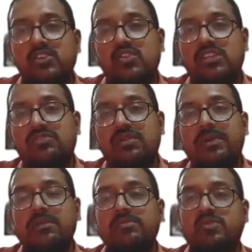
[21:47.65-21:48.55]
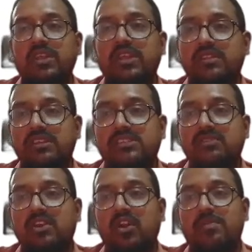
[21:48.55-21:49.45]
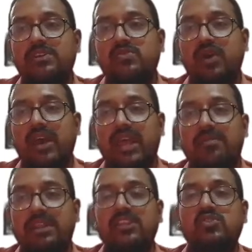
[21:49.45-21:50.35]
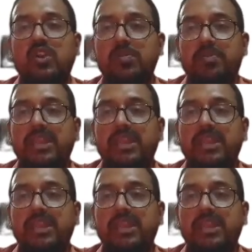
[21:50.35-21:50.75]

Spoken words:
So this will become, sorry, this will not be a square. I am really sorry.